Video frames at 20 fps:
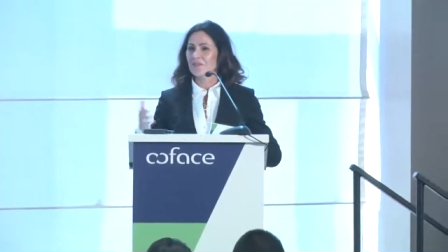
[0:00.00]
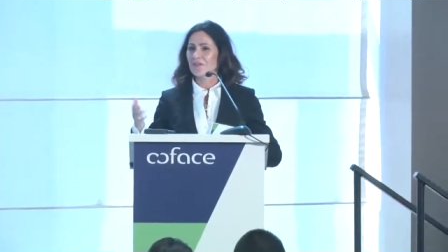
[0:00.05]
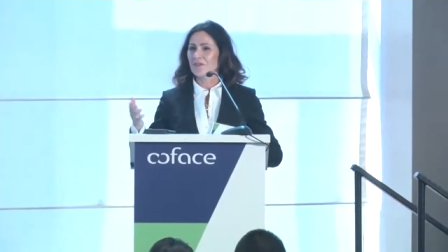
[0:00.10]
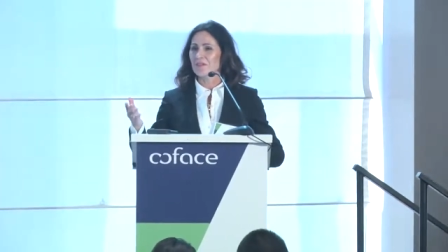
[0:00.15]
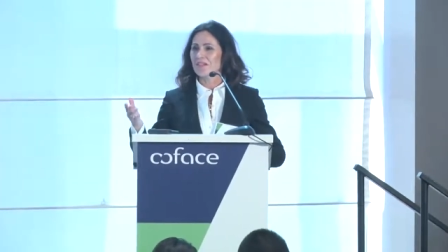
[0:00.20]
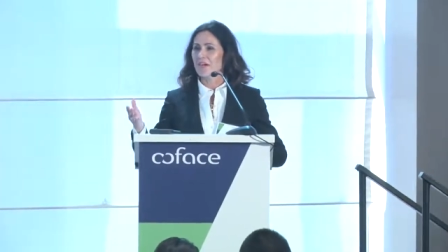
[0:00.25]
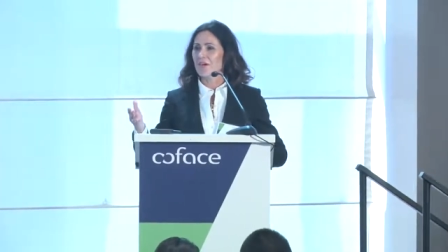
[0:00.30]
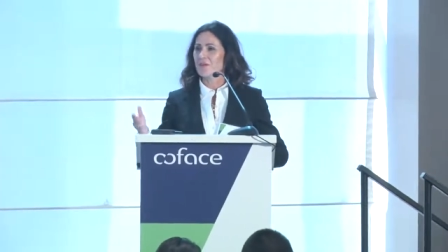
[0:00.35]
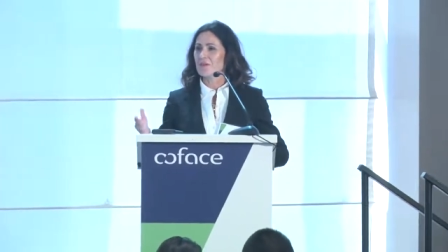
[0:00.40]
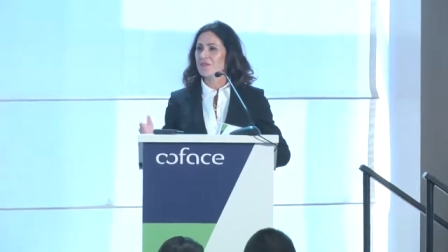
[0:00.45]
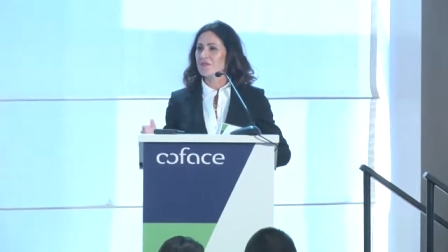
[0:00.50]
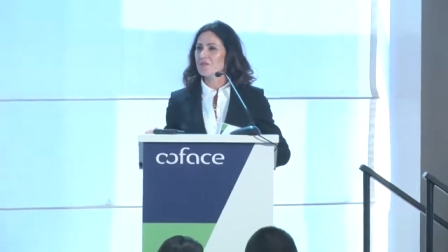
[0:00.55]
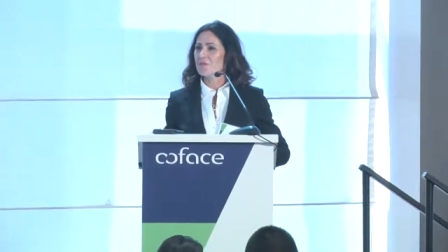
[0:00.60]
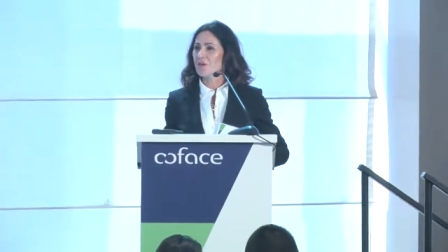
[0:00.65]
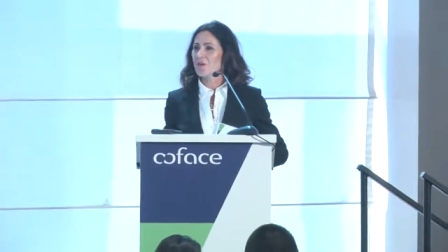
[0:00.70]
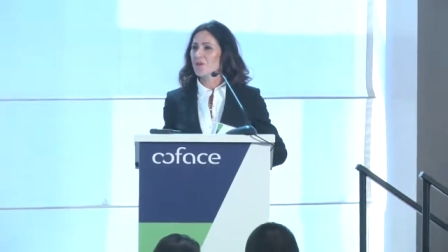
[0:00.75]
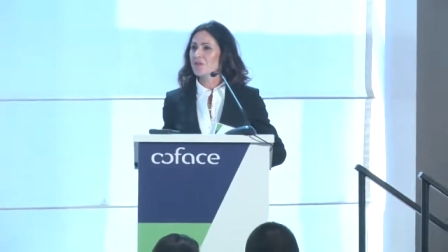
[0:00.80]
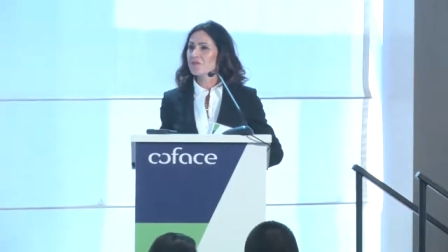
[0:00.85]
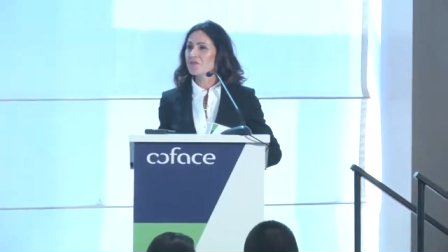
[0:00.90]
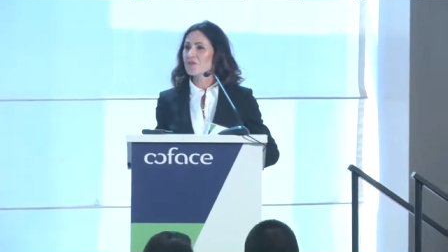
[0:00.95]
with our
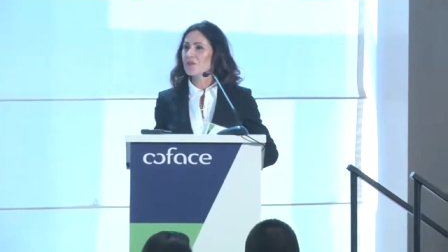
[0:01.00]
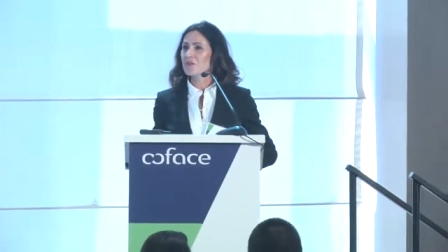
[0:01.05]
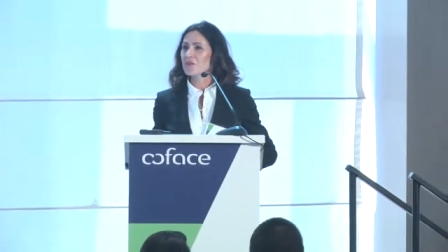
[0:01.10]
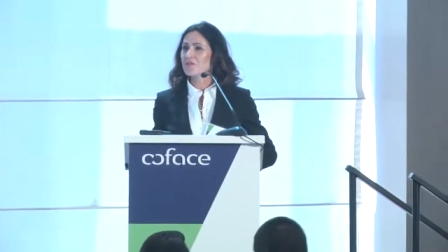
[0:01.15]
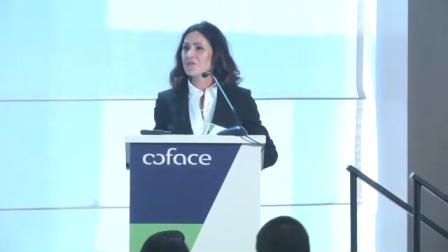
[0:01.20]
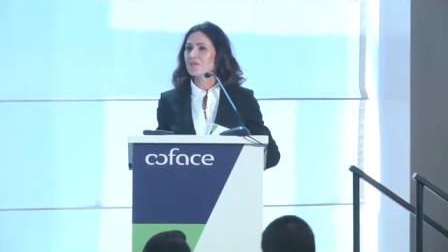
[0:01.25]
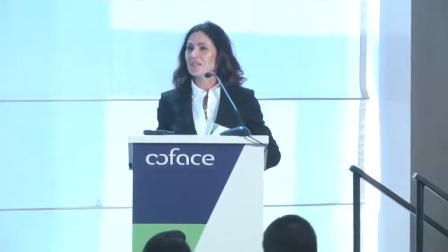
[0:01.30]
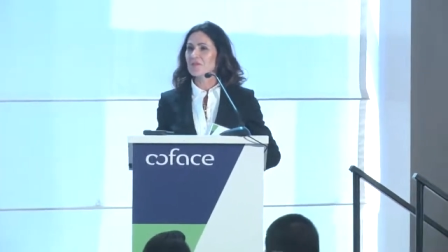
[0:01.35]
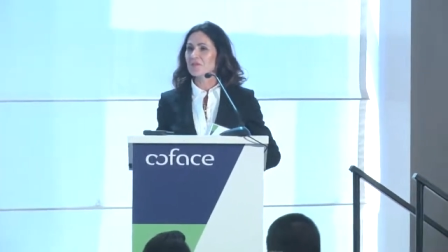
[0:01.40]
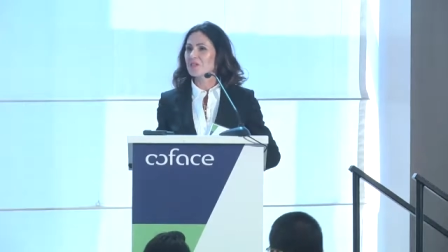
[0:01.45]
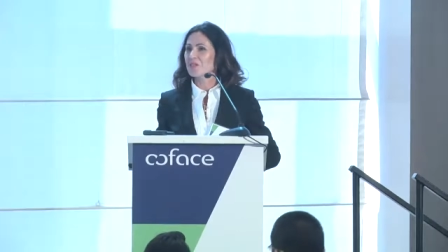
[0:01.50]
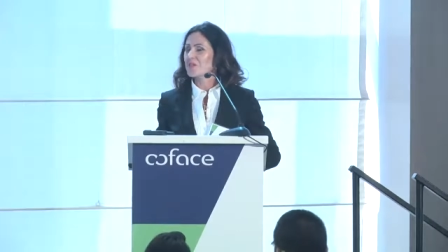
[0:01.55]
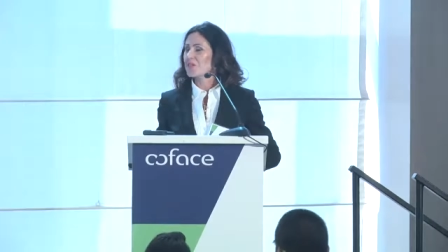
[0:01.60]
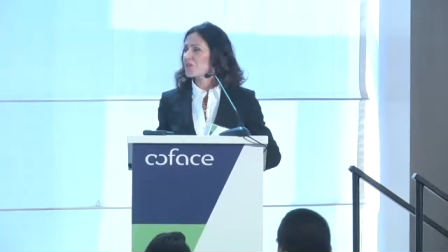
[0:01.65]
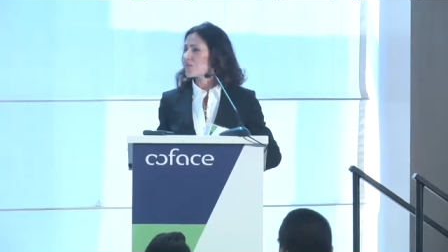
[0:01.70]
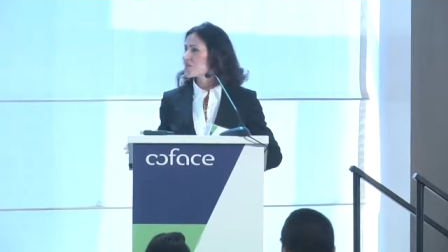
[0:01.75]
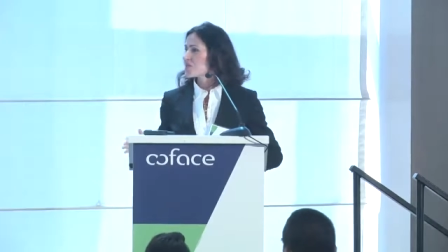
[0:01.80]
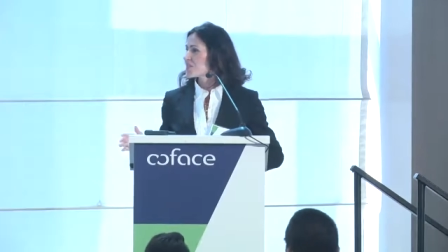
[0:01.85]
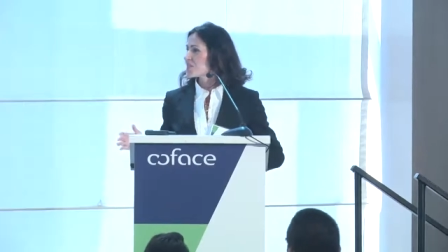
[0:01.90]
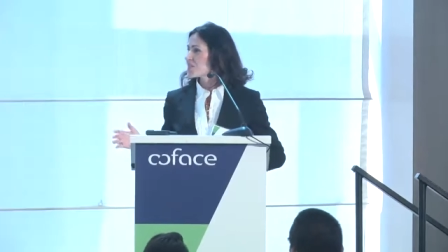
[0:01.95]
smartphones, I'm
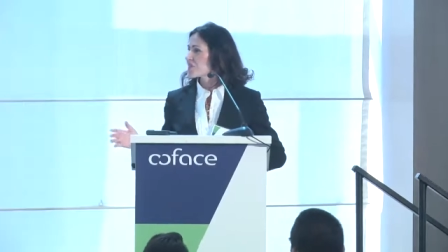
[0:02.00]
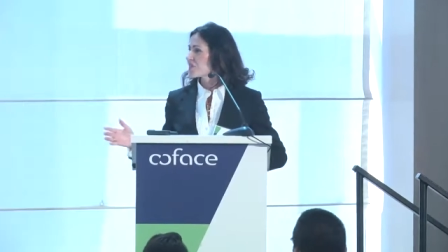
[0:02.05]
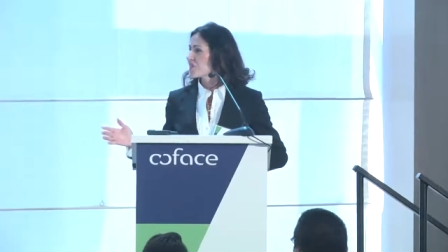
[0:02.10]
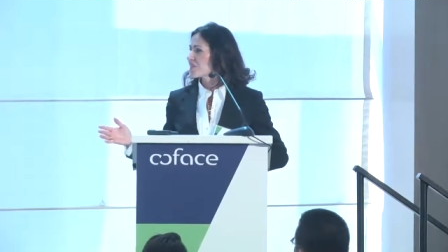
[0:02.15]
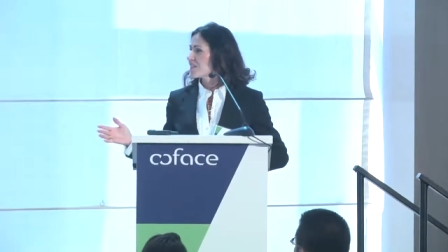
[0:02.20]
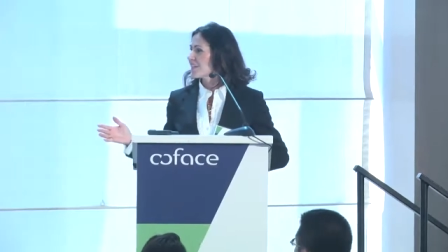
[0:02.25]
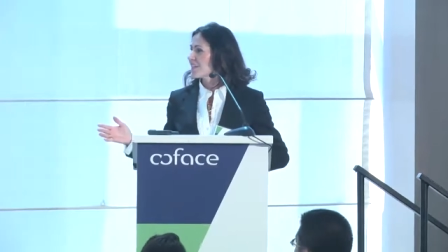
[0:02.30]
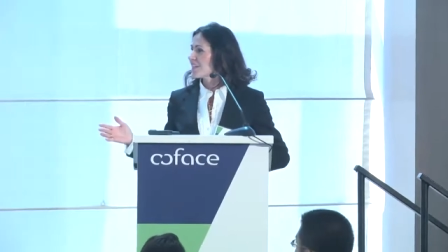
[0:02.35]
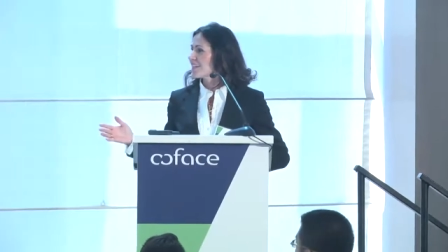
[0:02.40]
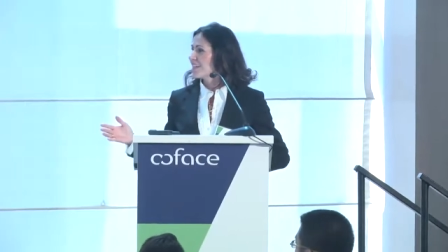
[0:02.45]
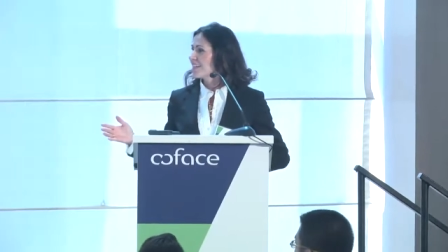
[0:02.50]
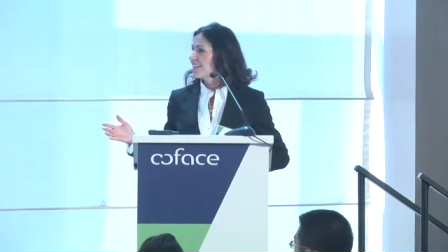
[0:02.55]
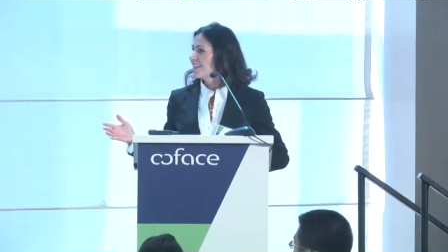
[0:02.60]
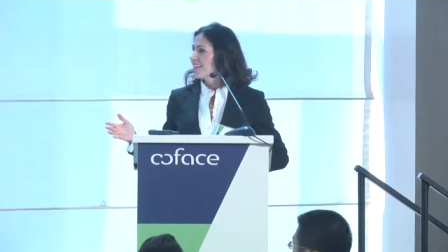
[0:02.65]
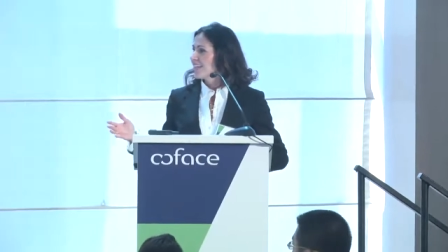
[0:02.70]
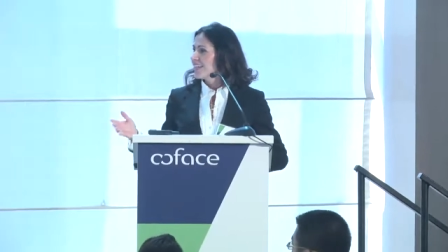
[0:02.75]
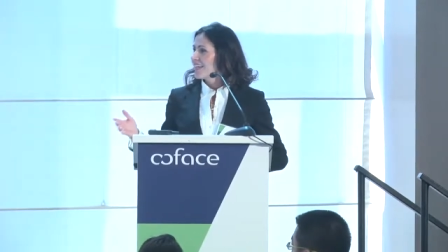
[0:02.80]
curious to see